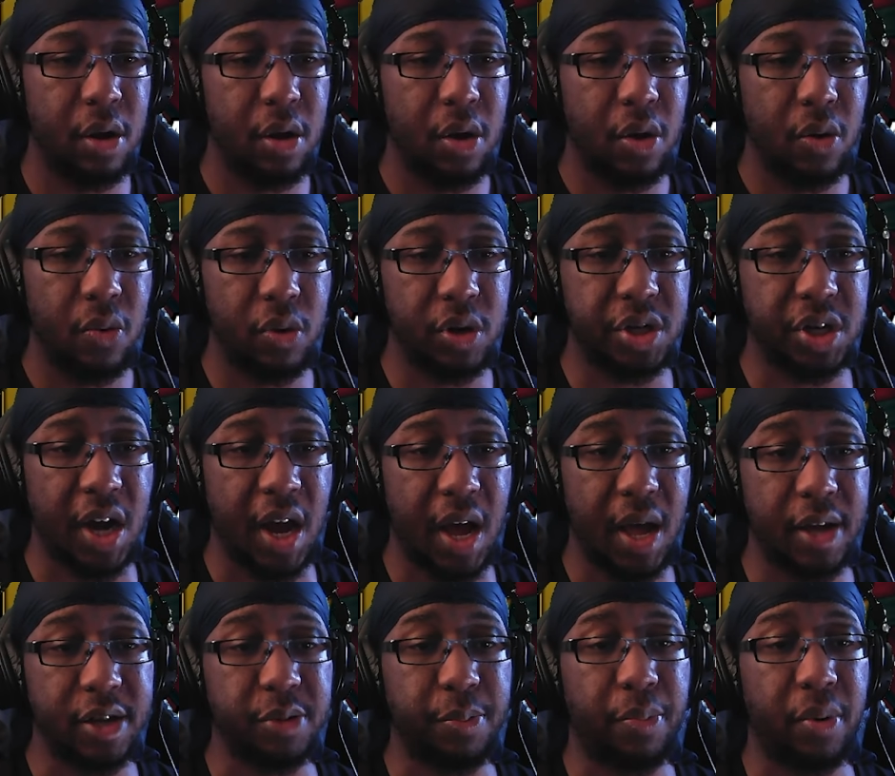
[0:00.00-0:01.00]
which
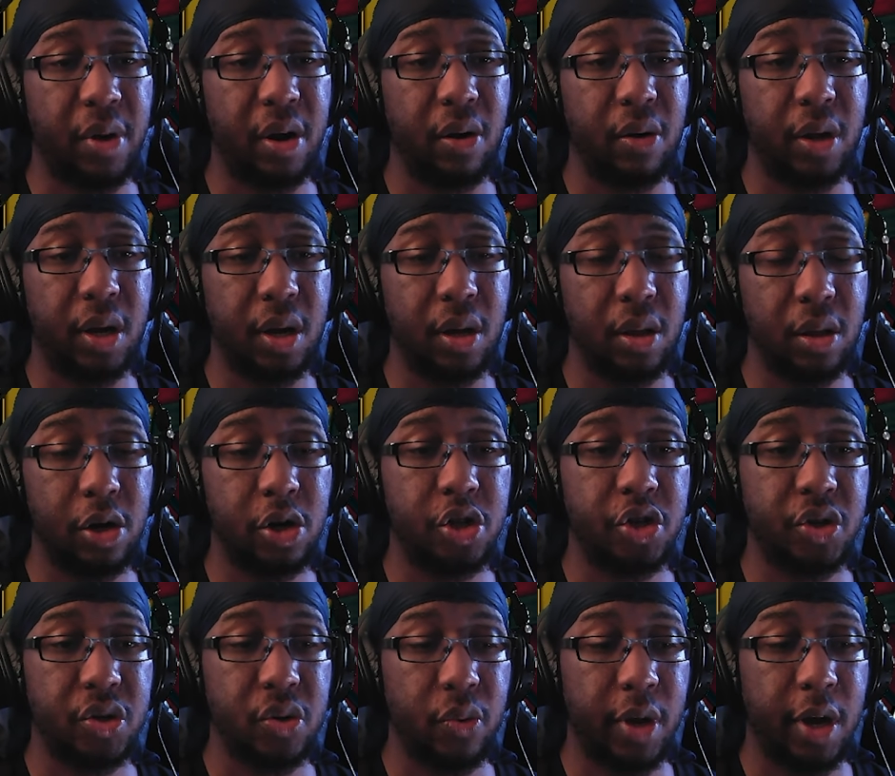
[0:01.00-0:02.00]
has player killer
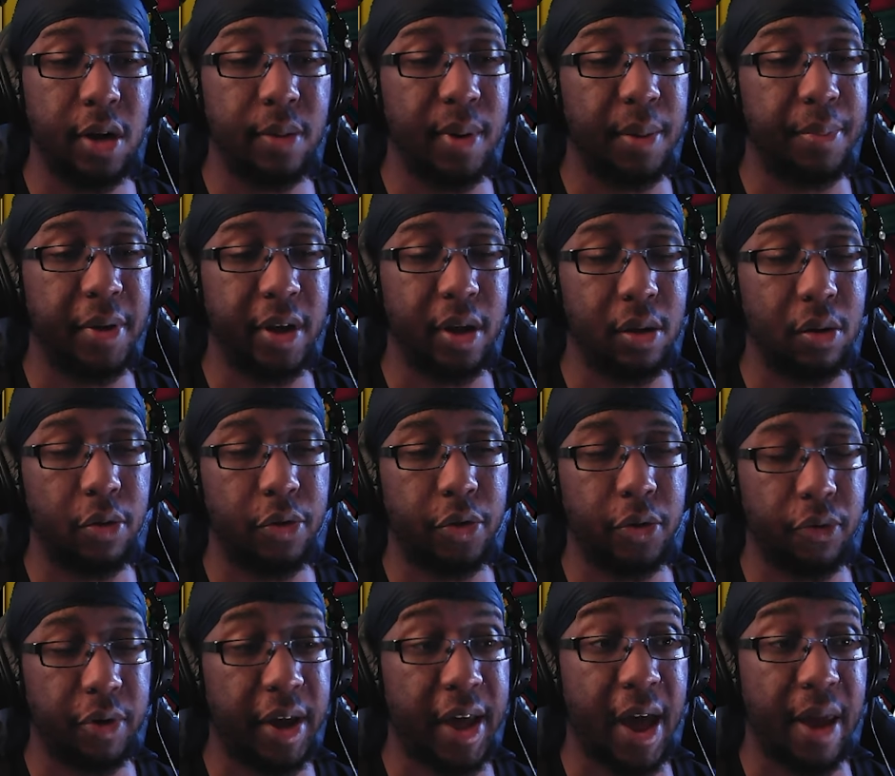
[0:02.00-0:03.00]
2 here. We player killer
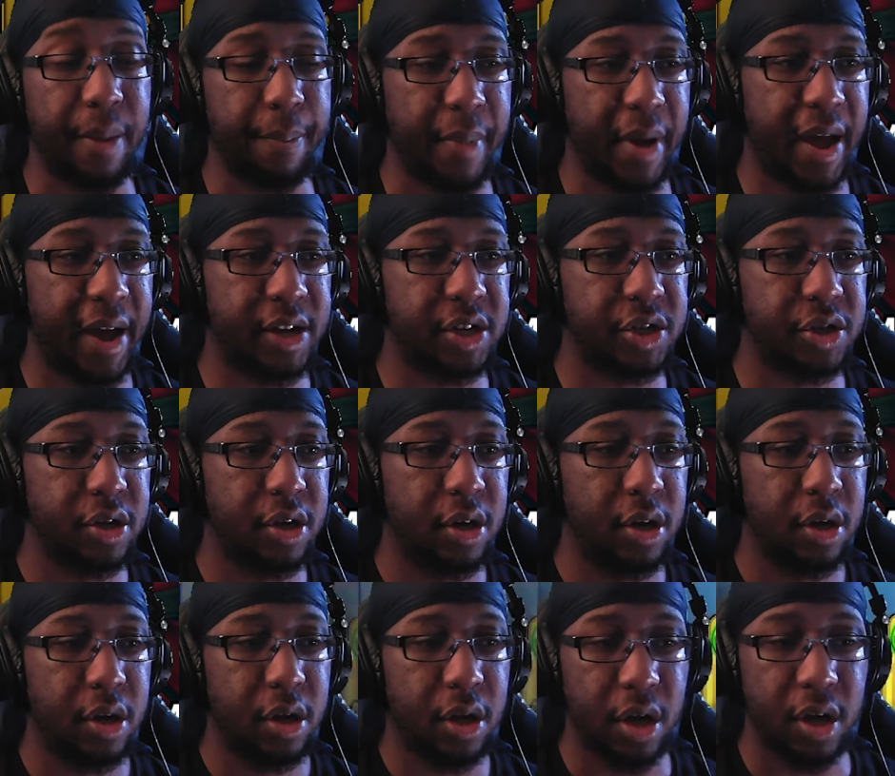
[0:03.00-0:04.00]
3 at max.
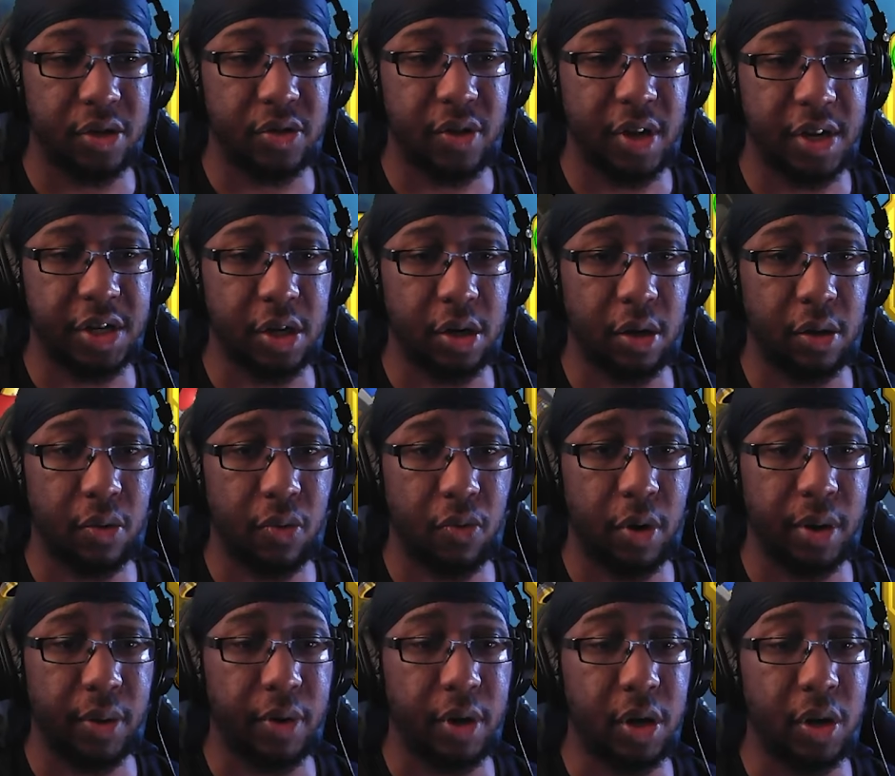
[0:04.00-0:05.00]
So that's another one
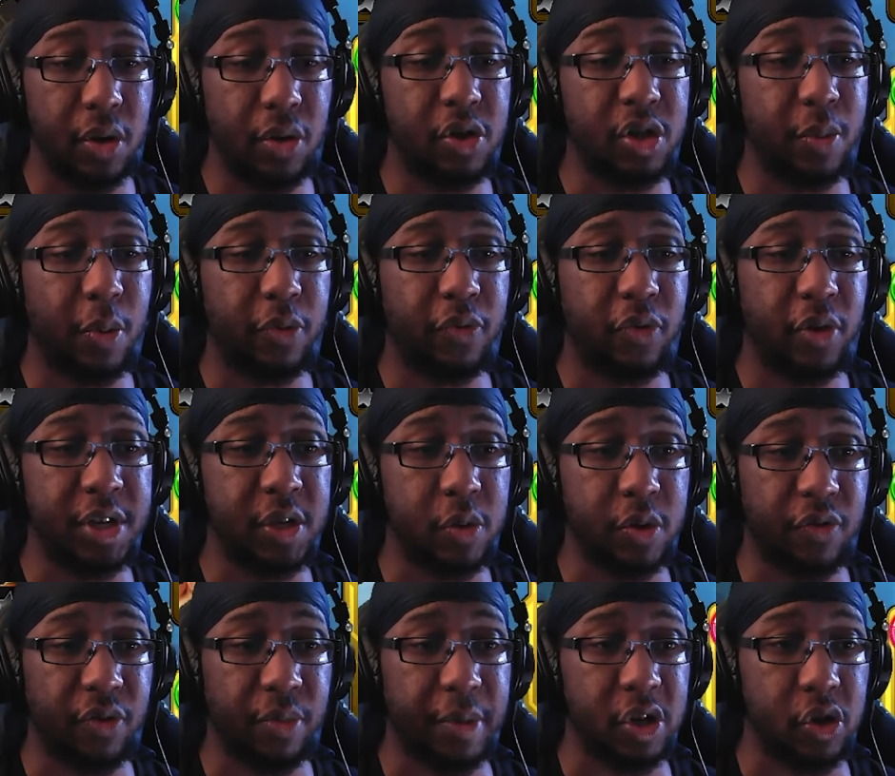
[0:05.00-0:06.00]
you can do. Those are both for exclusive
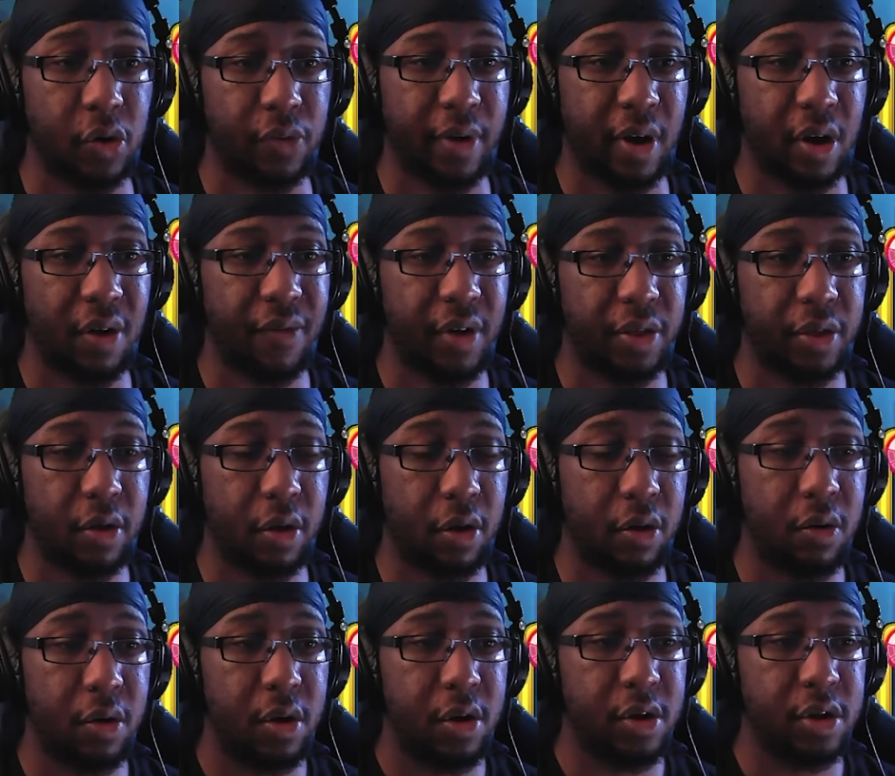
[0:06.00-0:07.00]
from the Street Fighter event, though.
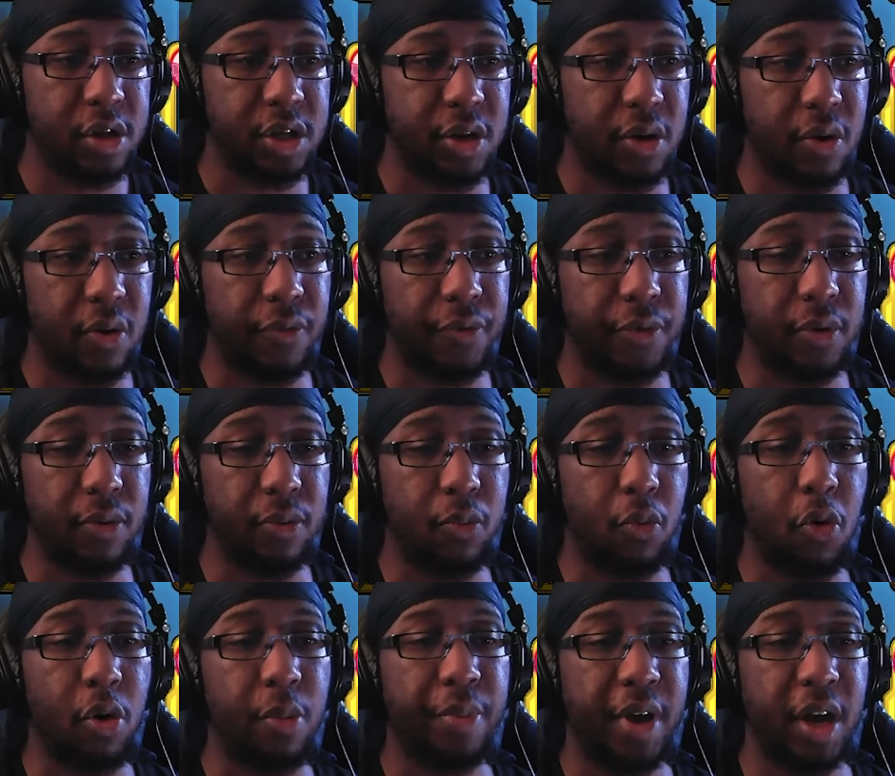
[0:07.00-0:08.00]
So if you
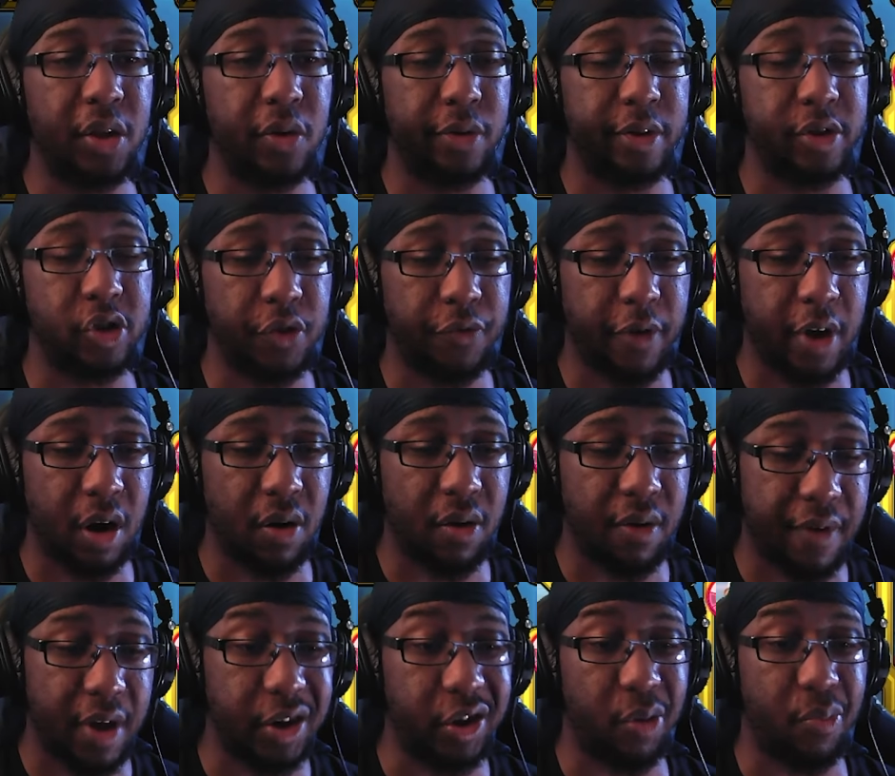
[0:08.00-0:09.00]
weren't playing during the Street Fighter
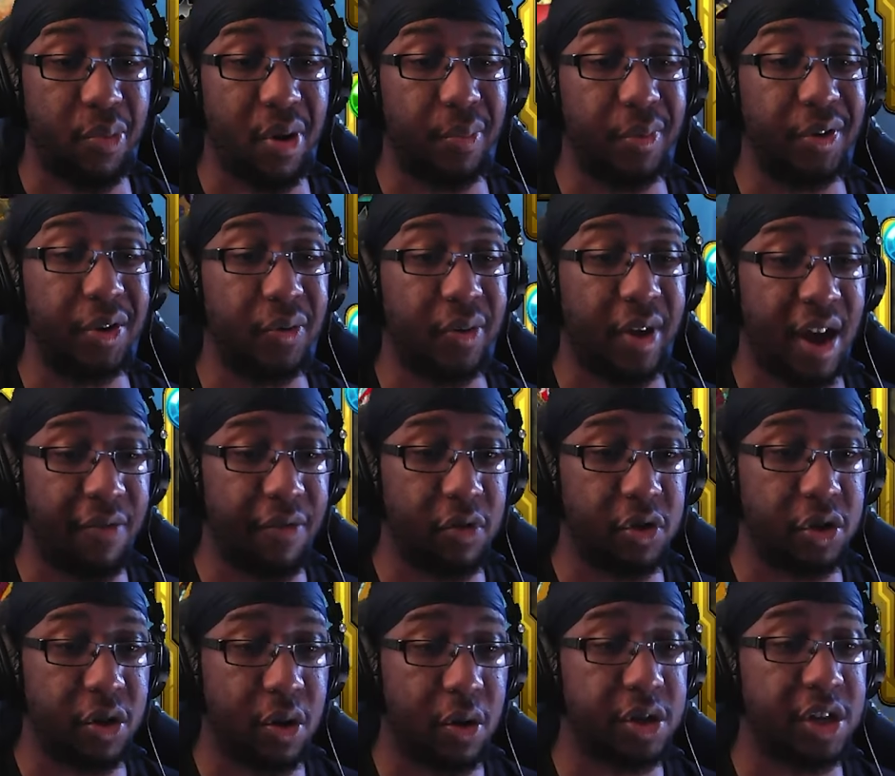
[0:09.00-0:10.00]
event, you probably don't have those
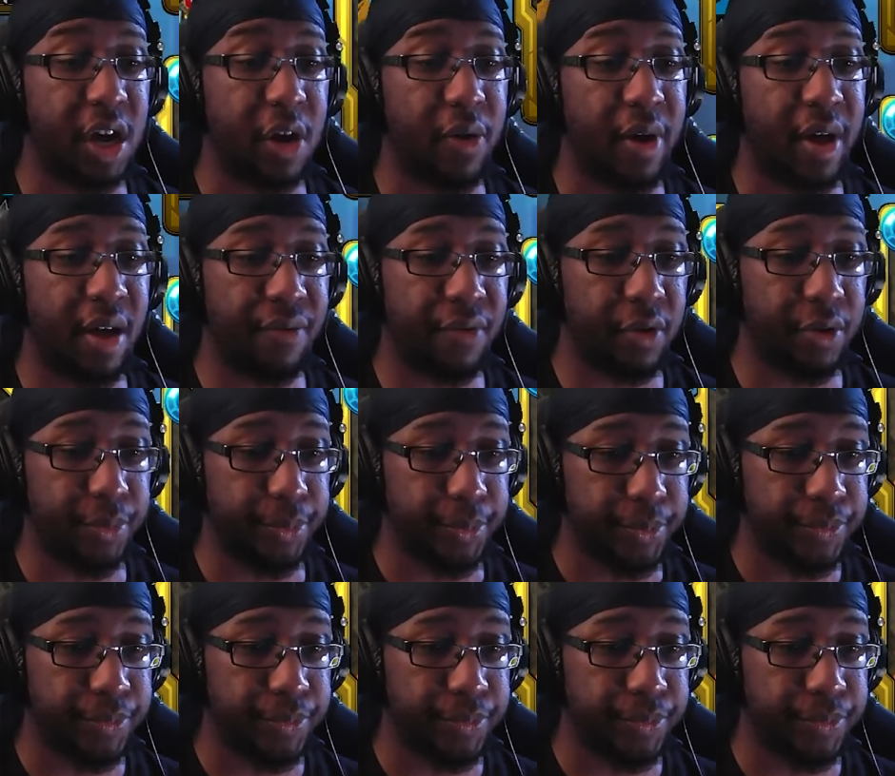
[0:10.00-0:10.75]
cards. However,